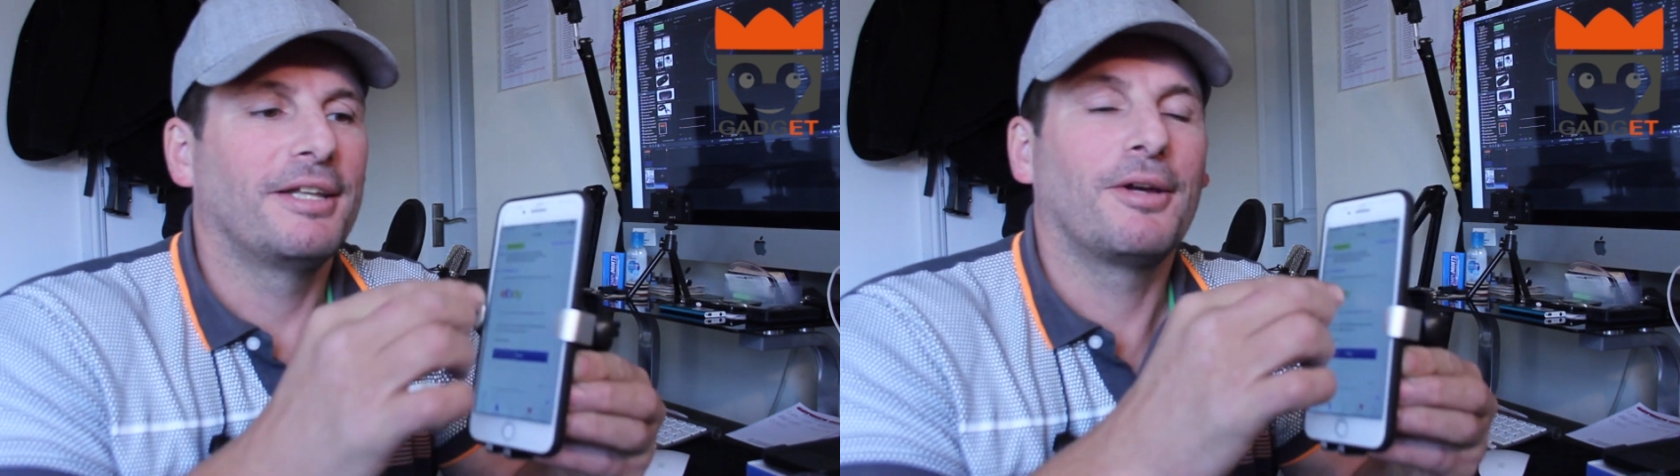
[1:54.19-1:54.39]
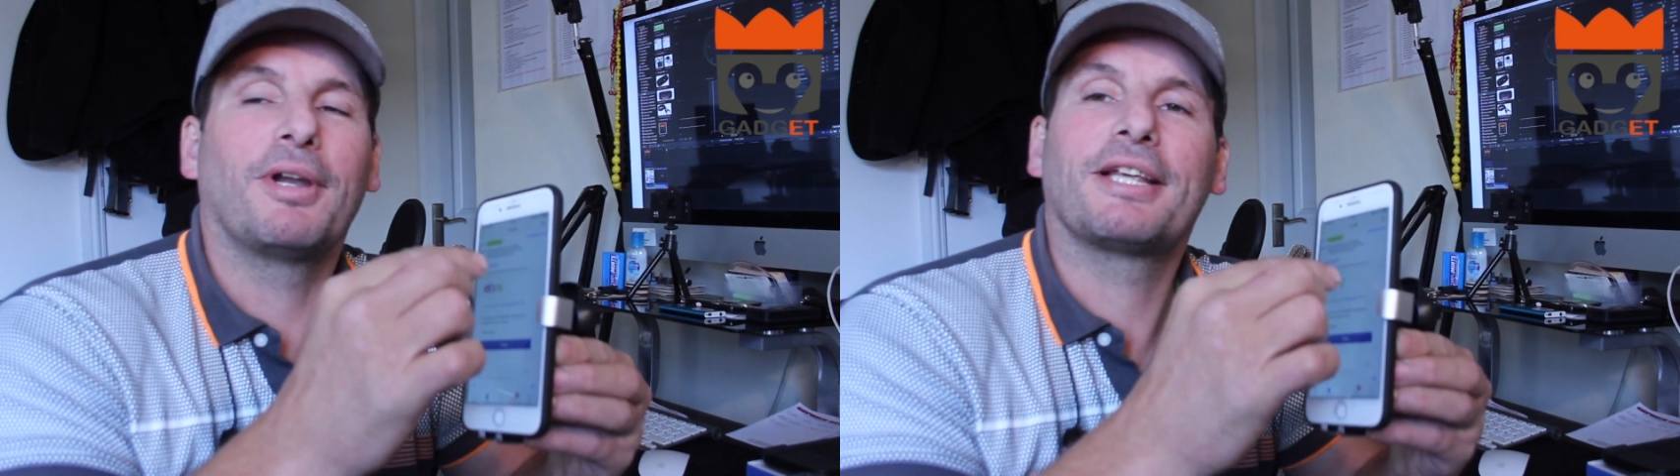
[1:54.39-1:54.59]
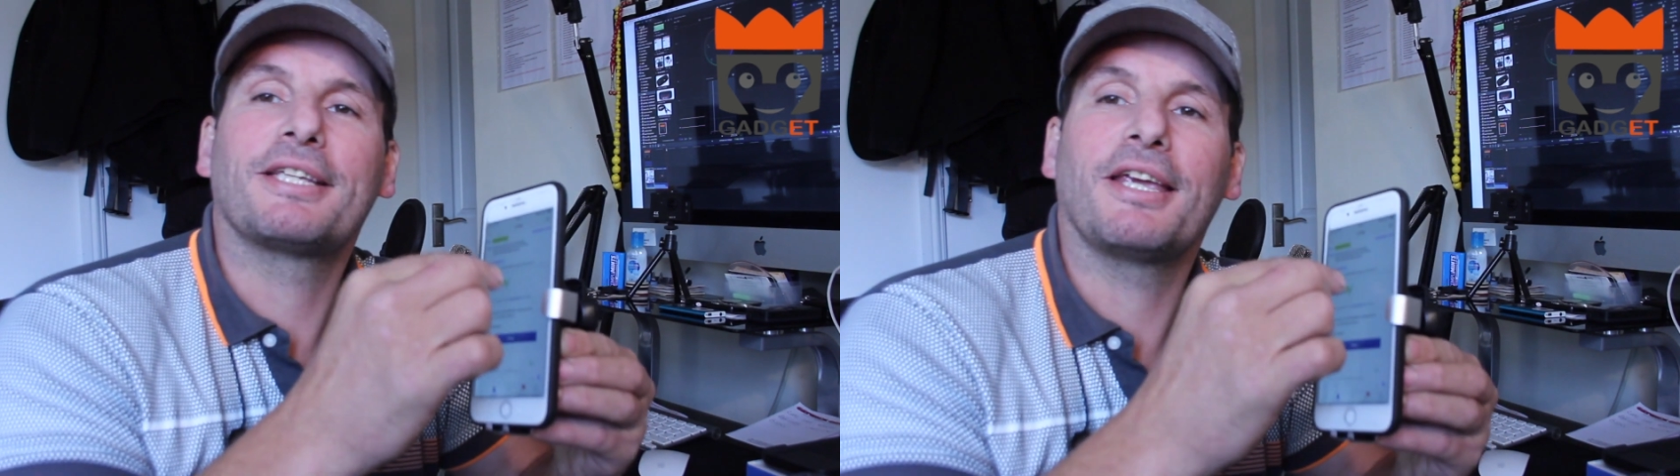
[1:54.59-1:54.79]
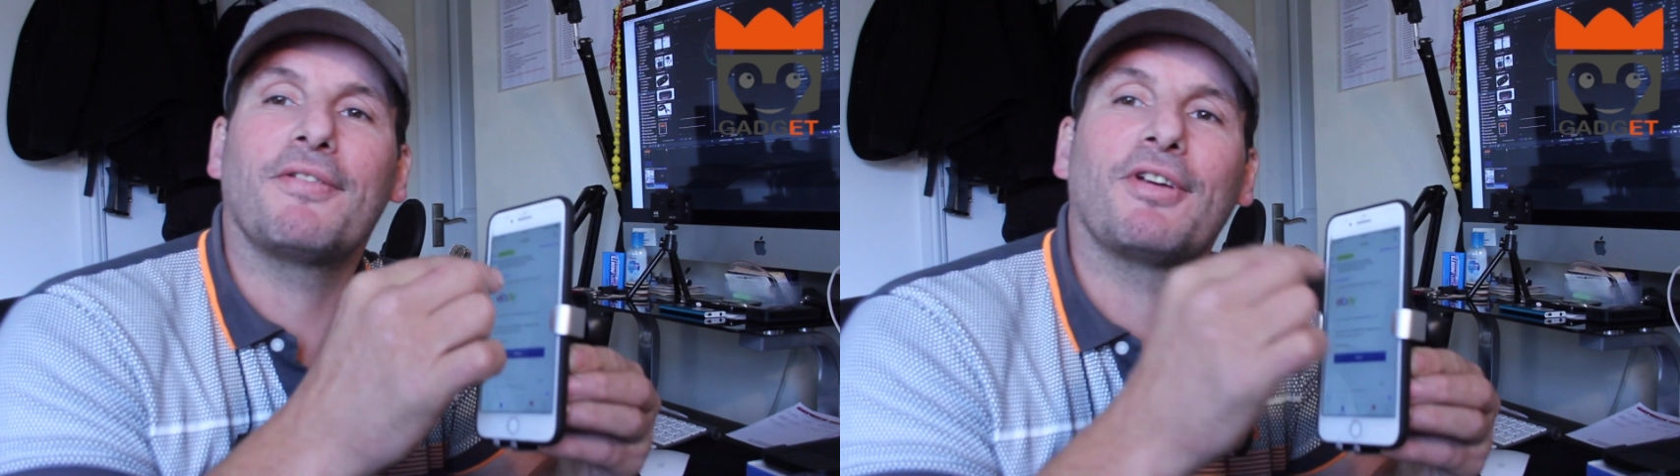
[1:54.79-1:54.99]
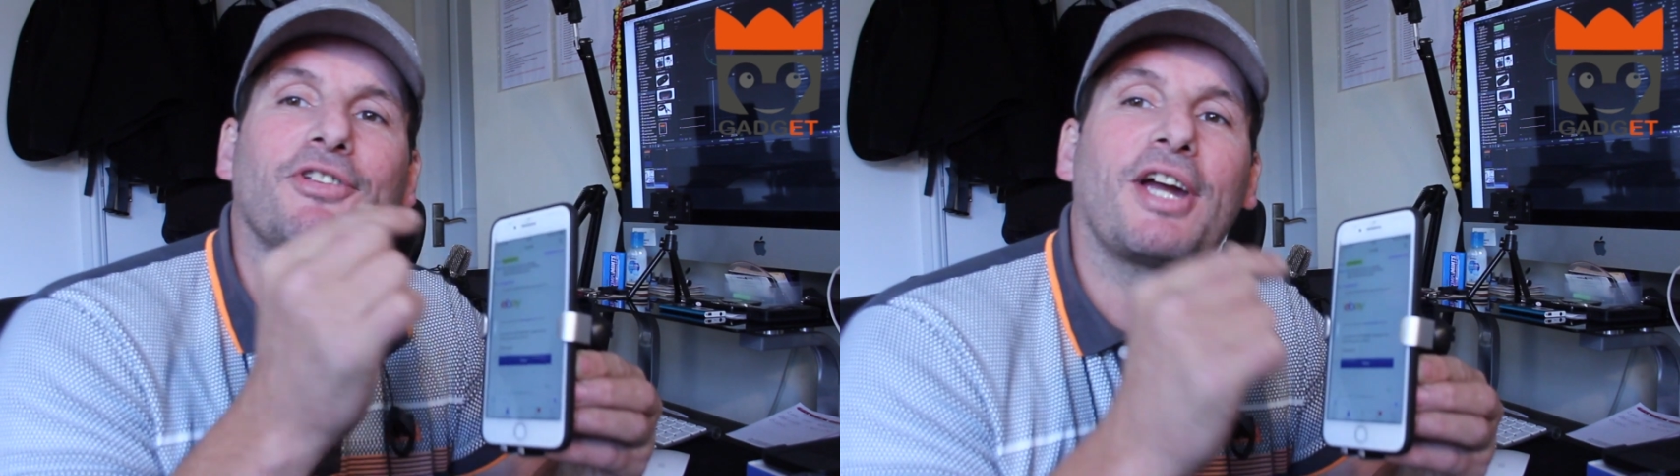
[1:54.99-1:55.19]
Now let's see
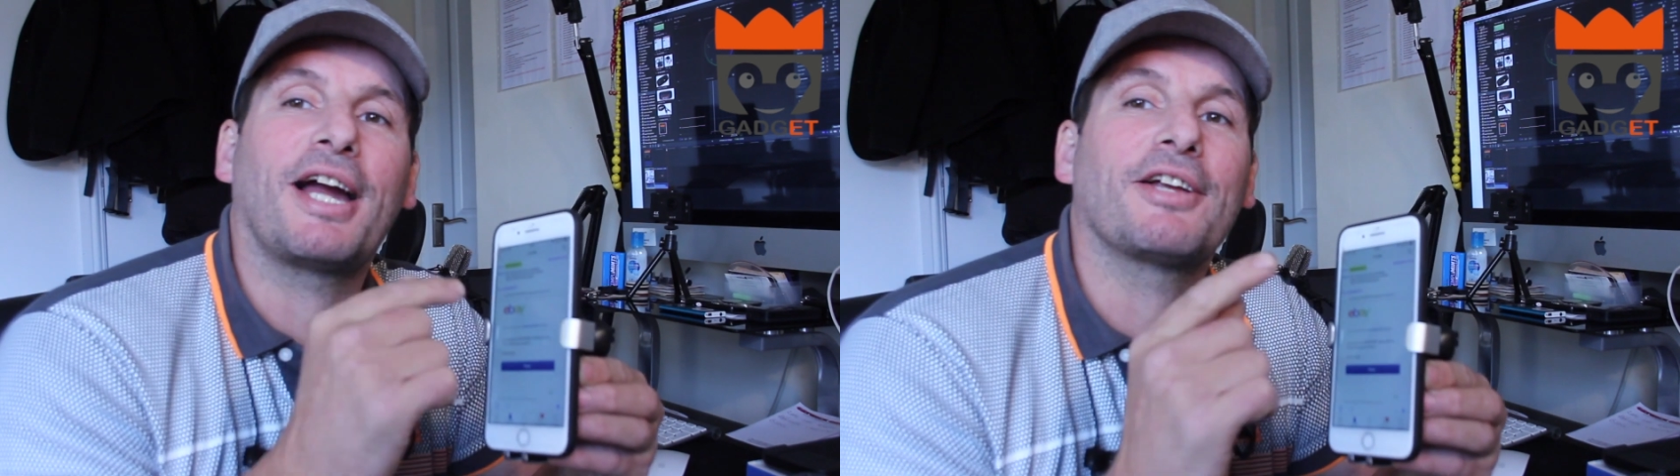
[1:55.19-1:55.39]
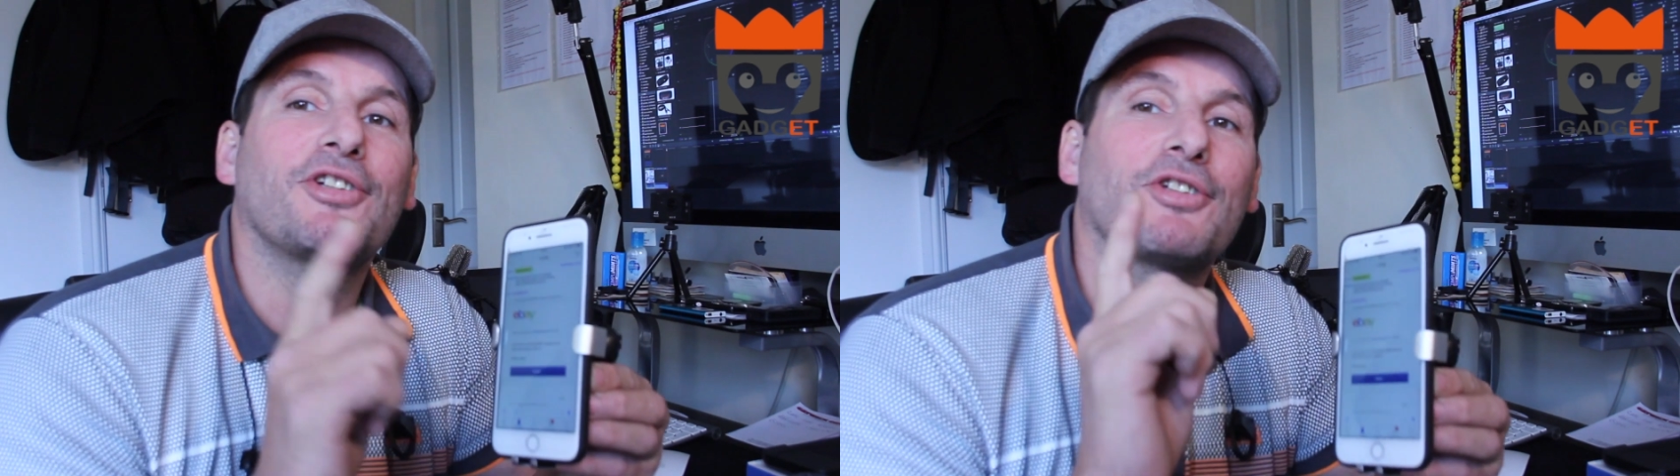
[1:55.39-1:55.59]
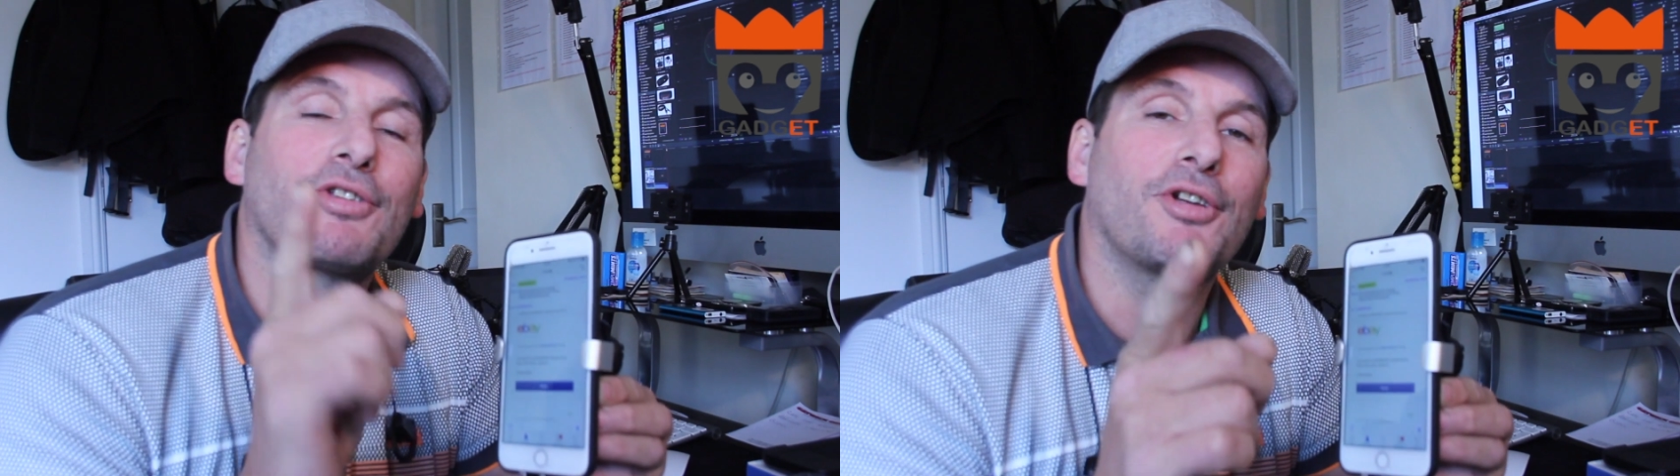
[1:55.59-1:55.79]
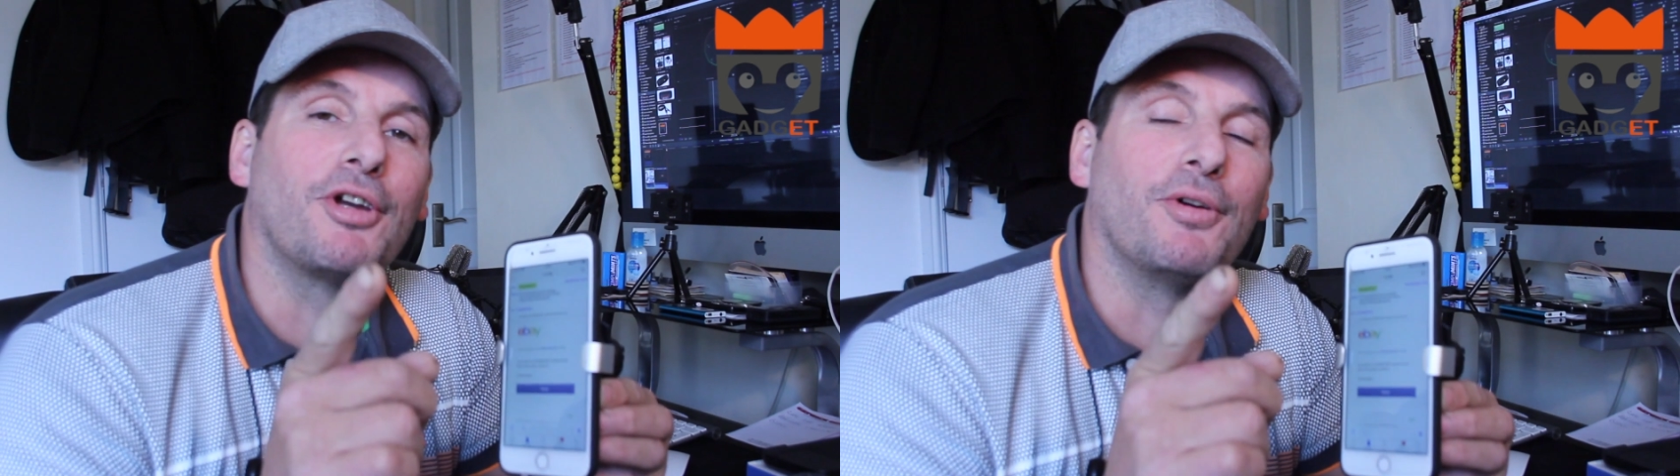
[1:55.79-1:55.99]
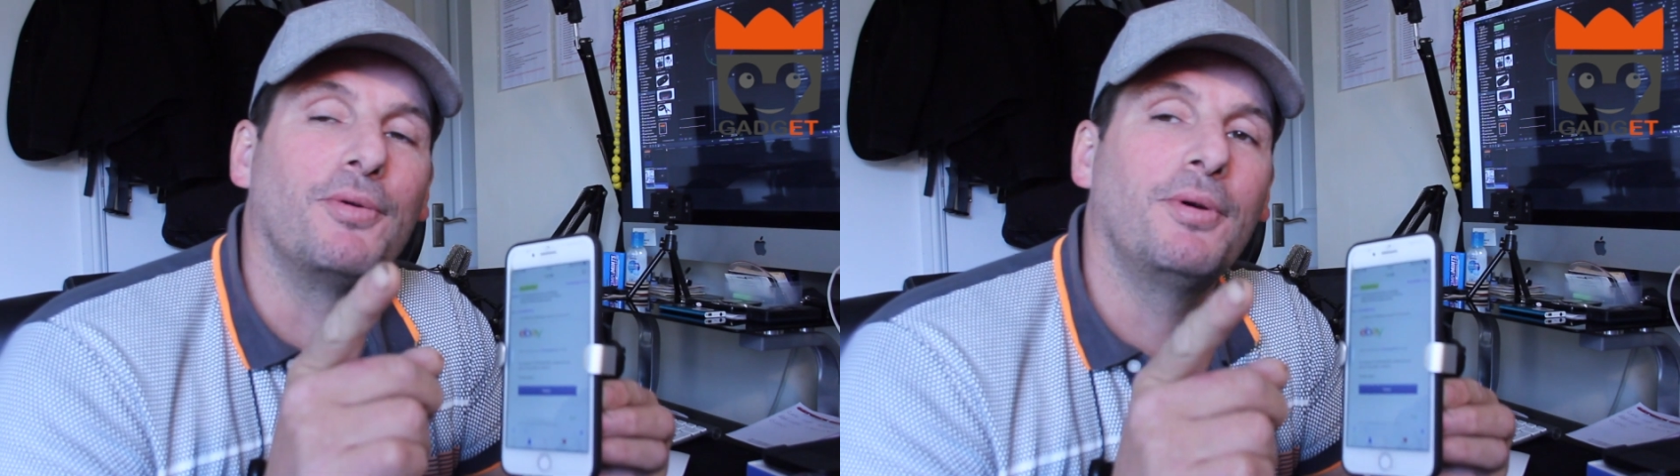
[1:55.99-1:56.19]
if it charges
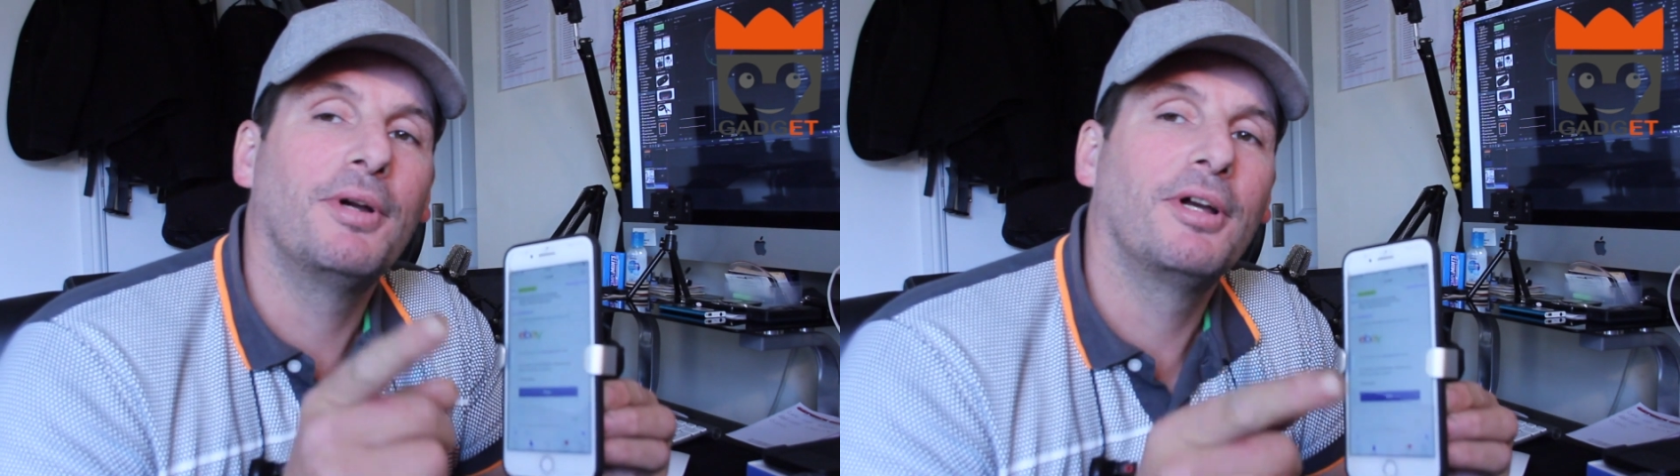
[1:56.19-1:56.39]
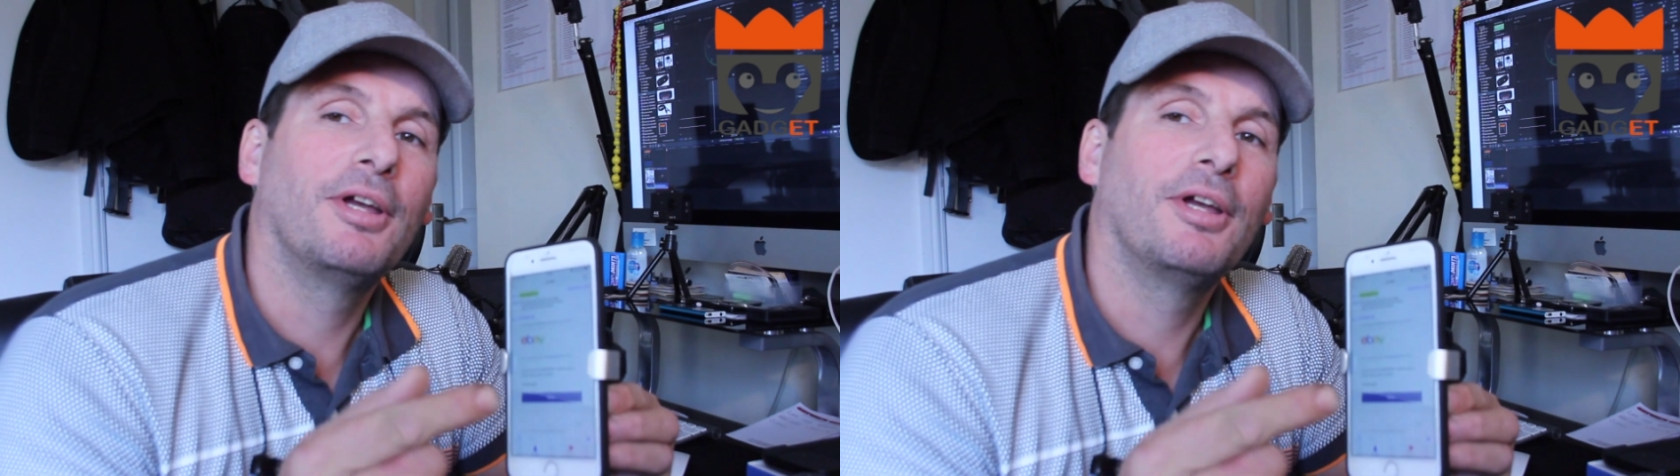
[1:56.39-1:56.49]
through